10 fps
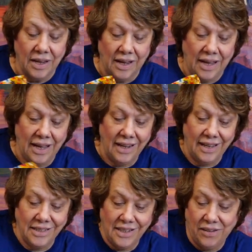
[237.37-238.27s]
I
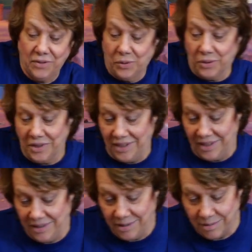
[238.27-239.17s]
like to have cool
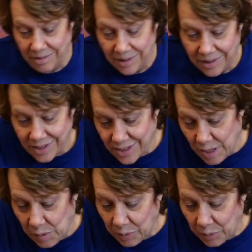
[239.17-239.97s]
things because I'm a